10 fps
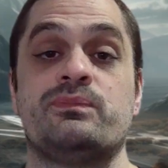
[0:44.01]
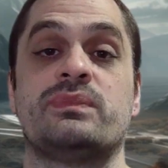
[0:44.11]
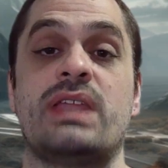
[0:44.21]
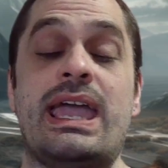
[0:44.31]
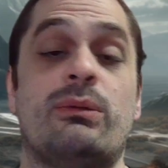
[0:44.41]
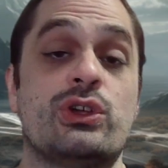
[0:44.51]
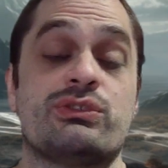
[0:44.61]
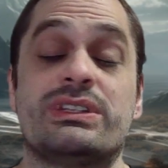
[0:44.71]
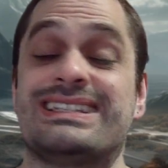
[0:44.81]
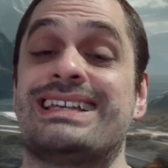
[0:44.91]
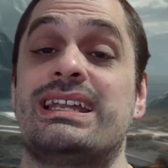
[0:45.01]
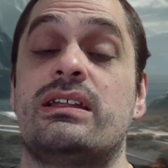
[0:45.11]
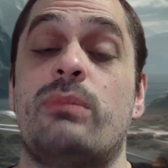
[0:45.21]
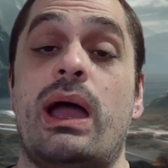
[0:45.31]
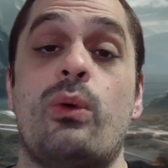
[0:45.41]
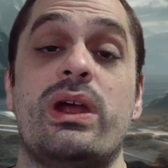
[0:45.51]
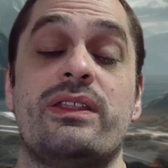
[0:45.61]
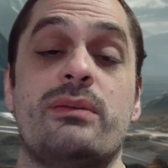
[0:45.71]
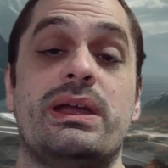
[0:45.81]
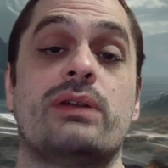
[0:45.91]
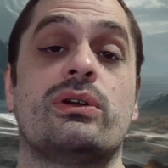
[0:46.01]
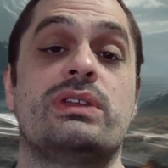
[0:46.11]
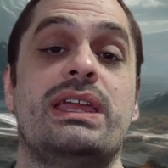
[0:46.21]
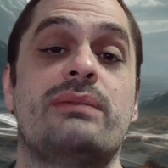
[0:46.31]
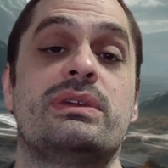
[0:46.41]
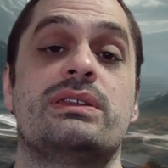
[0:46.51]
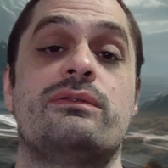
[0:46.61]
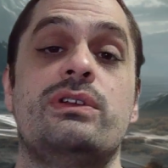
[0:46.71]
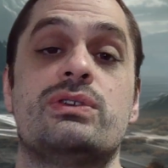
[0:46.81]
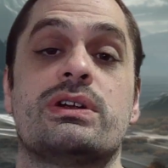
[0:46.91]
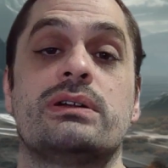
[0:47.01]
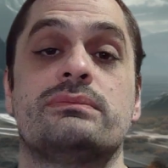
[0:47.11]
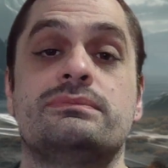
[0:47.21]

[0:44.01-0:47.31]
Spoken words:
And I'm also really excited about where they might grow the game in the future.